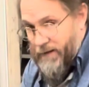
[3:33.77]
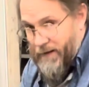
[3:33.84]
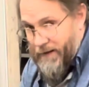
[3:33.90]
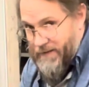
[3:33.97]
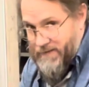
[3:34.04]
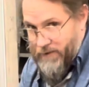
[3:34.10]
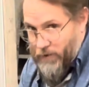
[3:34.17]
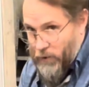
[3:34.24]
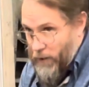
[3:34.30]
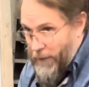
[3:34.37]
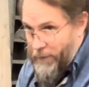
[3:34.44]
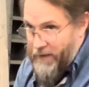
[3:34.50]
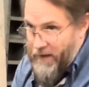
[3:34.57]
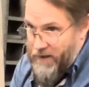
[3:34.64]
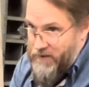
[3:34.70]
I saw no
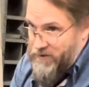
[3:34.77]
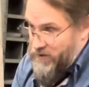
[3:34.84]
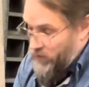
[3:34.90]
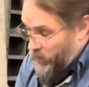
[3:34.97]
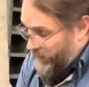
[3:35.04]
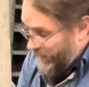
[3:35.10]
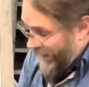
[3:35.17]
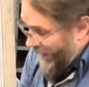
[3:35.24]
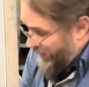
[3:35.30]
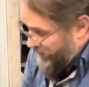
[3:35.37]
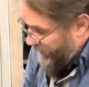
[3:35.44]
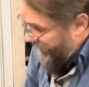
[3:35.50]
applications of what they actually